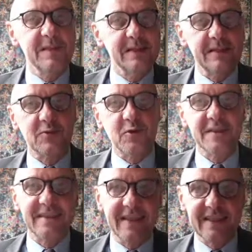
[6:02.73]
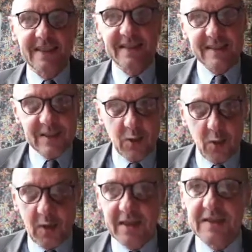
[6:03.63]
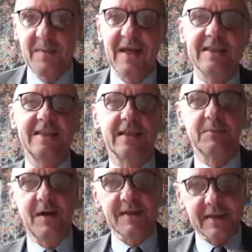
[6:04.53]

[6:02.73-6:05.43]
in, in transcending this lower animalistic part,